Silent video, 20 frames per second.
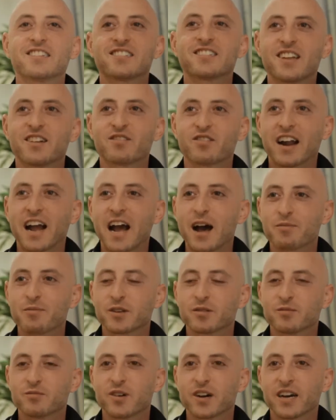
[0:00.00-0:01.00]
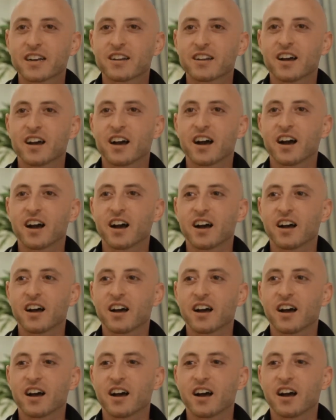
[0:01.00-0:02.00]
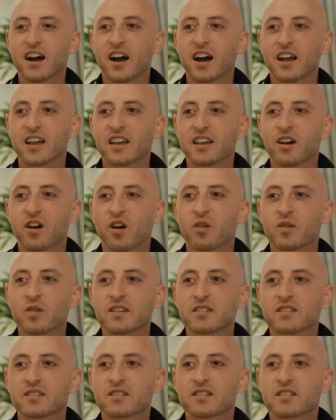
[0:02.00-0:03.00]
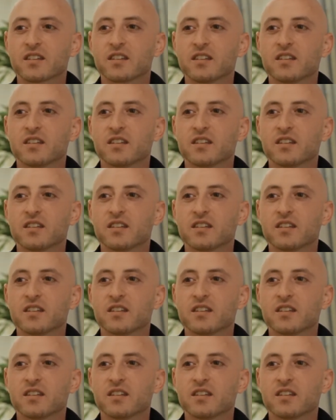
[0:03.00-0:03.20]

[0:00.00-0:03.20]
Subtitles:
This never happened, but I always